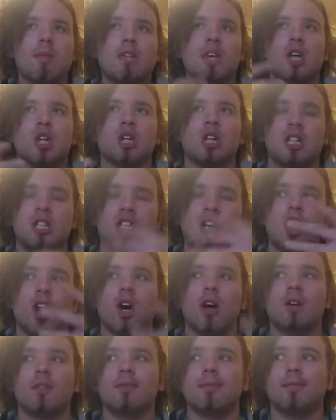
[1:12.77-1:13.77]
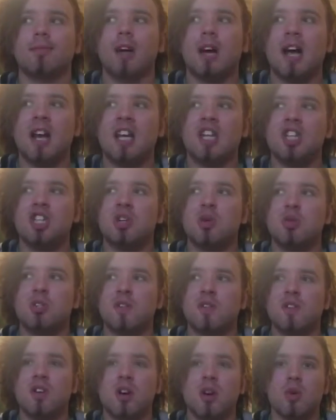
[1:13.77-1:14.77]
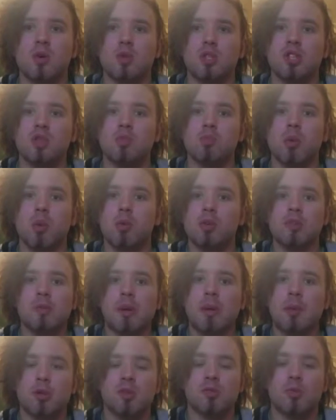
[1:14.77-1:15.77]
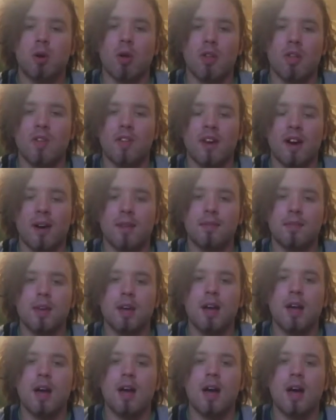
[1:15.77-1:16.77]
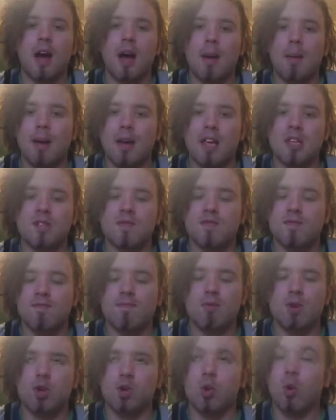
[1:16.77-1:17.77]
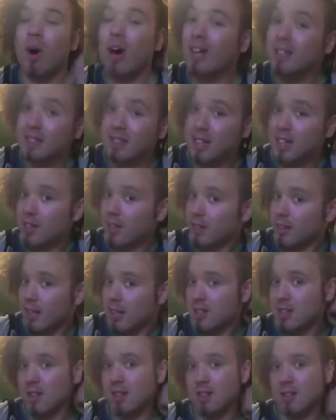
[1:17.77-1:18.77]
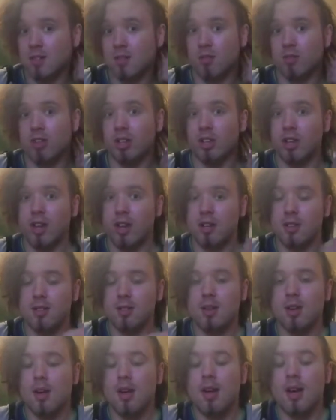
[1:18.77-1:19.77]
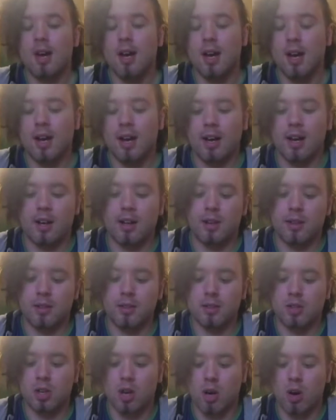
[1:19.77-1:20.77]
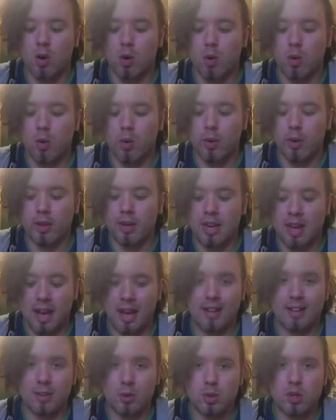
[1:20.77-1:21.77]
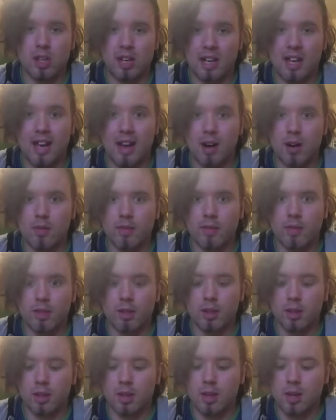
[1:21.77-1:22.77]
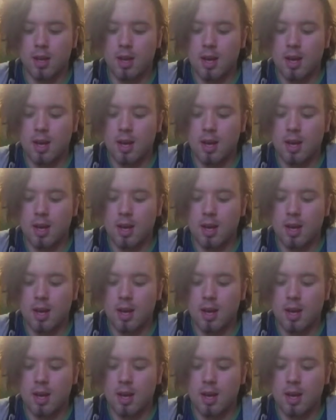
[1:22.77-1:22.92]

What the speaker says: unless you got an intuitive nose, you won't smell much more than that. It is quite linear in that sense, it really is. So yeah, that's what you're going to get out of it really.